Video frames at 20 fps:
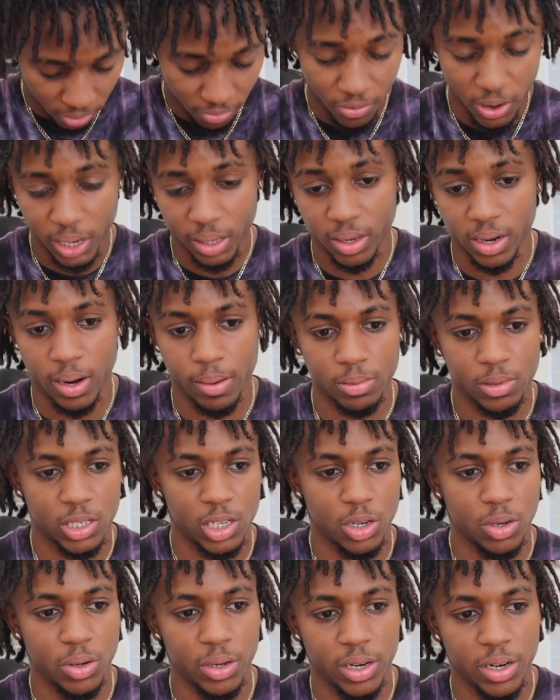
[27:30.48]
fact that I'm
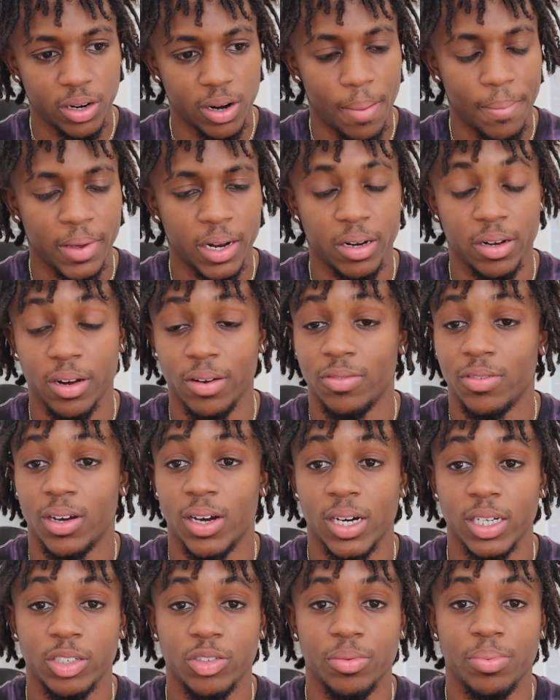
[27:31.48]
still here, I'm in a different
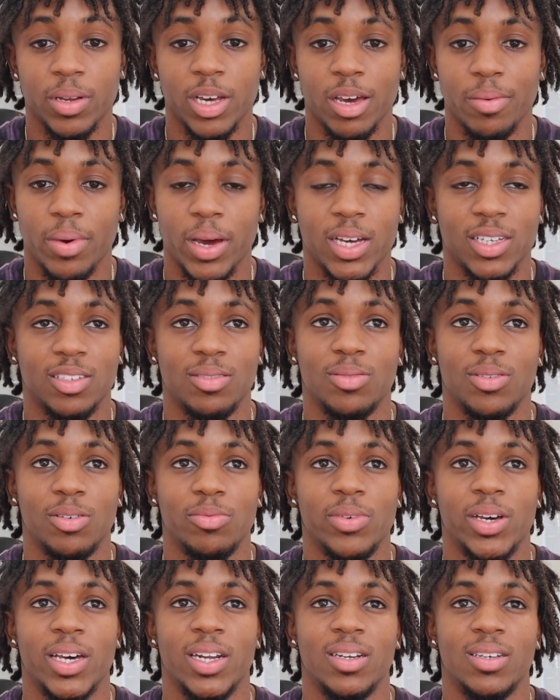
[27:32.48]
country playing basketball,
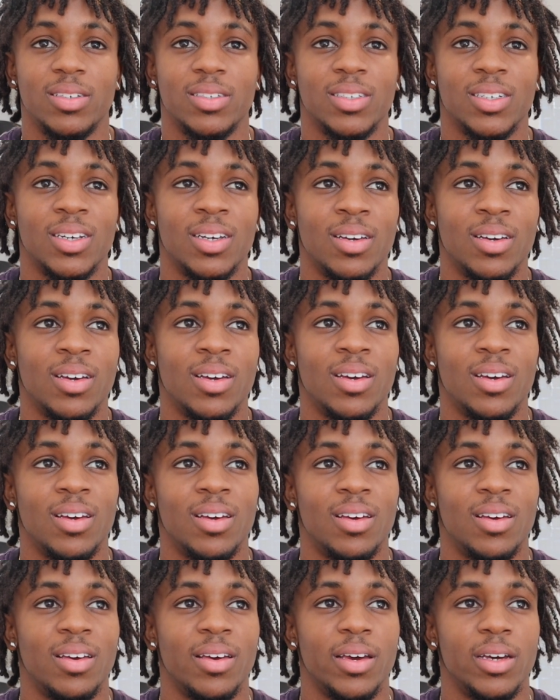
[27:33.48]
man, it's
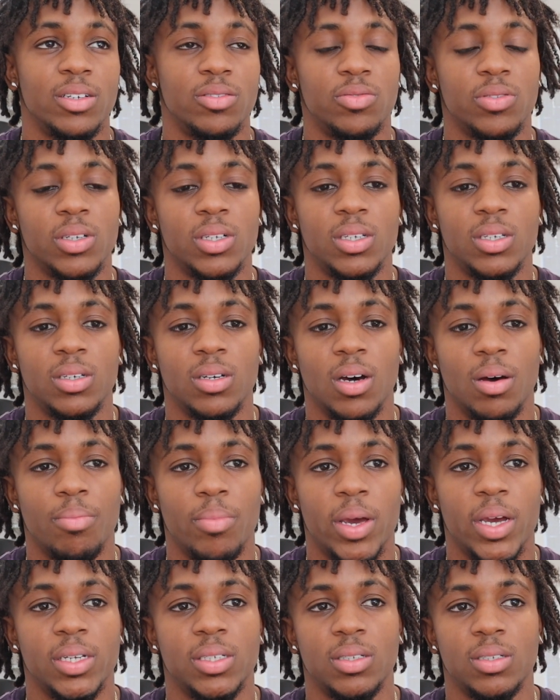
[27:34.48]
really
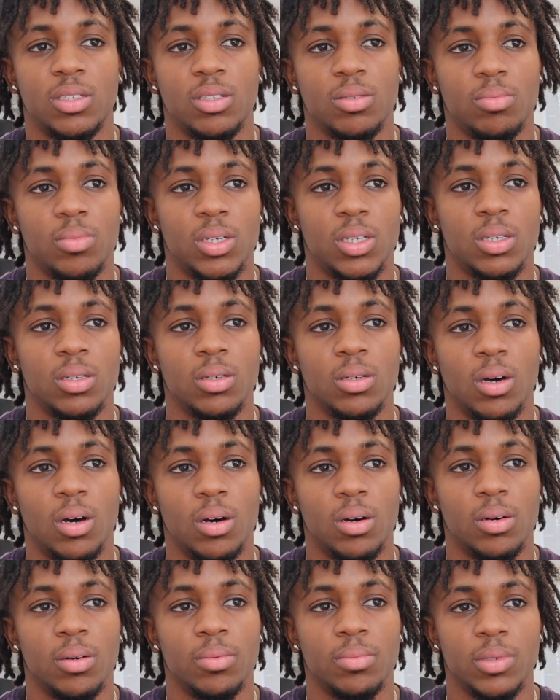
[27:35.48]
amazing to me.
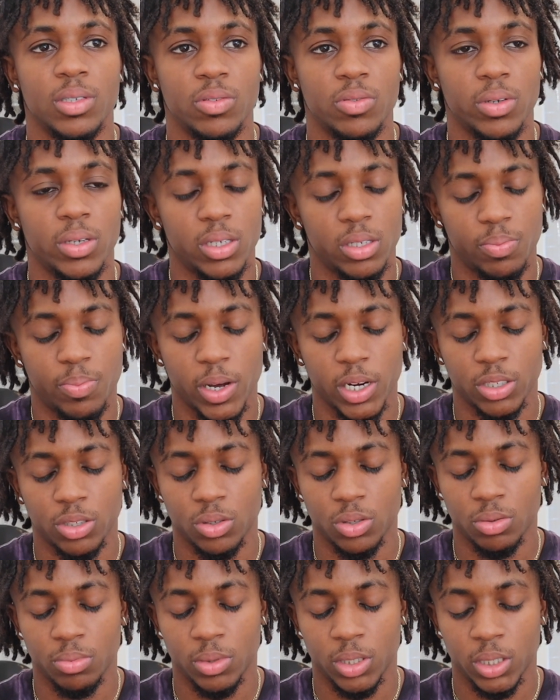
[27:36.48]
It's really
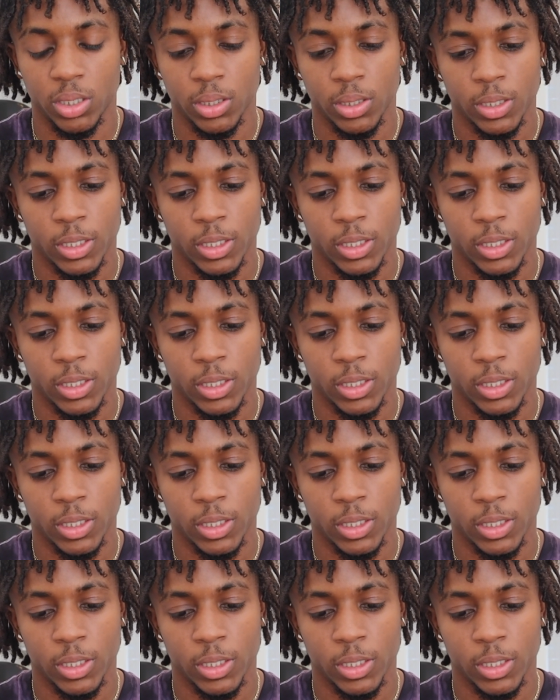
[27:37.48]
special to me.